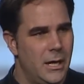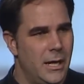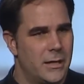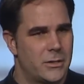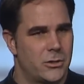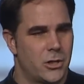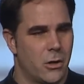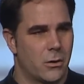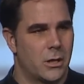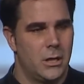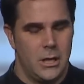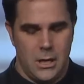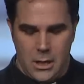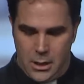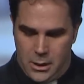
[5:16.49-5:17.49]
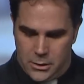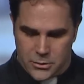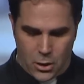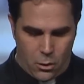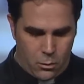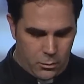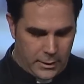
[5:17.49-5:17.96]
It's a joke.
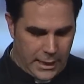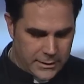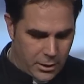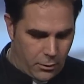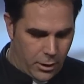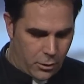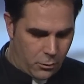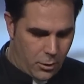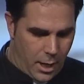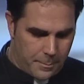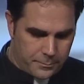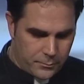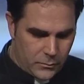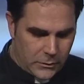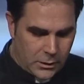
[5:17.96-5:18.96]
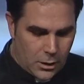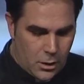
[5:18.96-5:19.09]
So that's how I grew up.